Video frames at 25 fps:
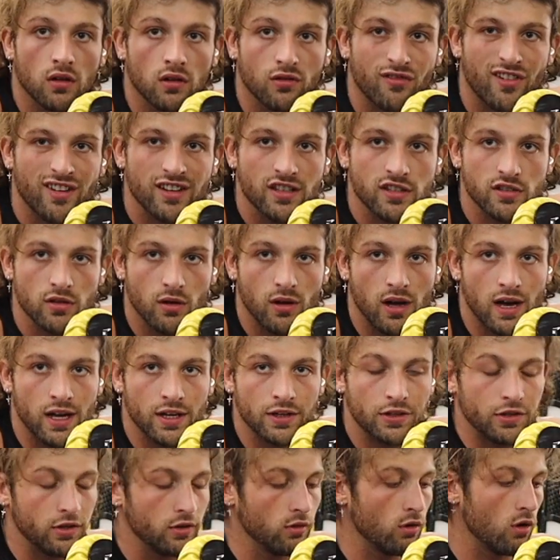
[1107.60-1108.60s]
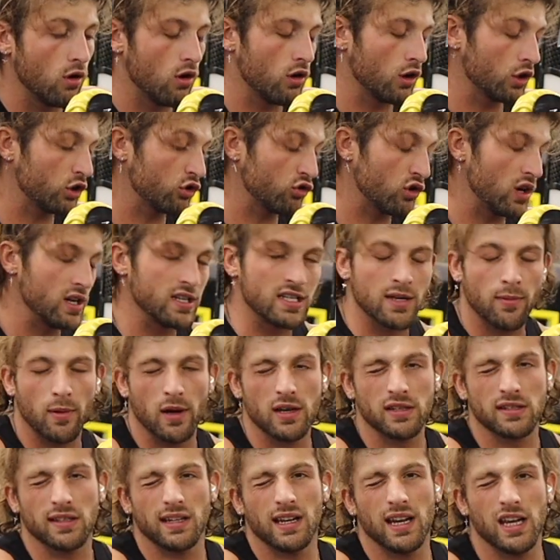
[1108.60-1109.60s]
Right, so on to our tricep
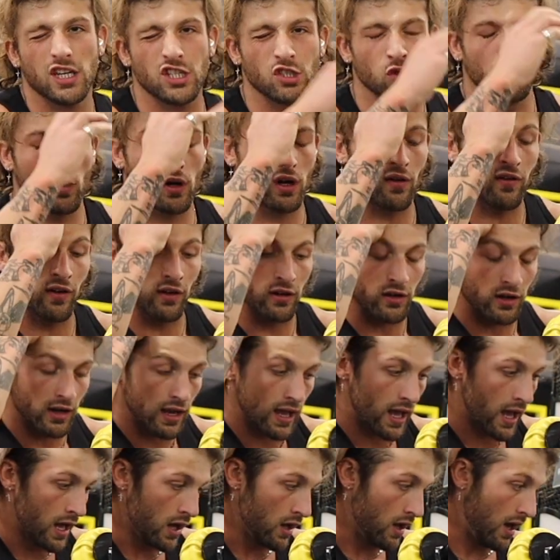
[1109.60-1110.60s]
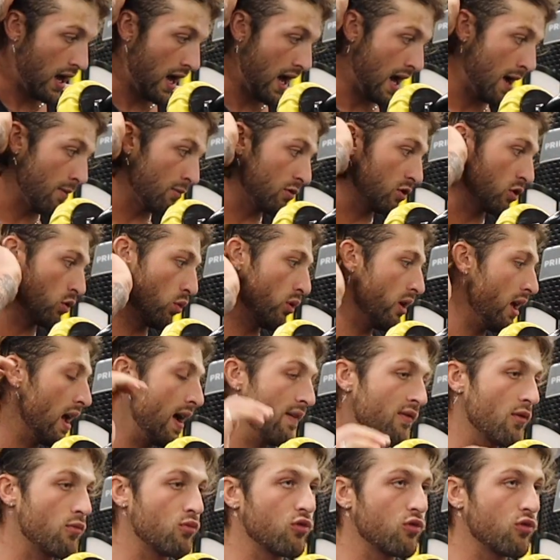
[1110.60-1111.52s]
isolation work for today. So we have a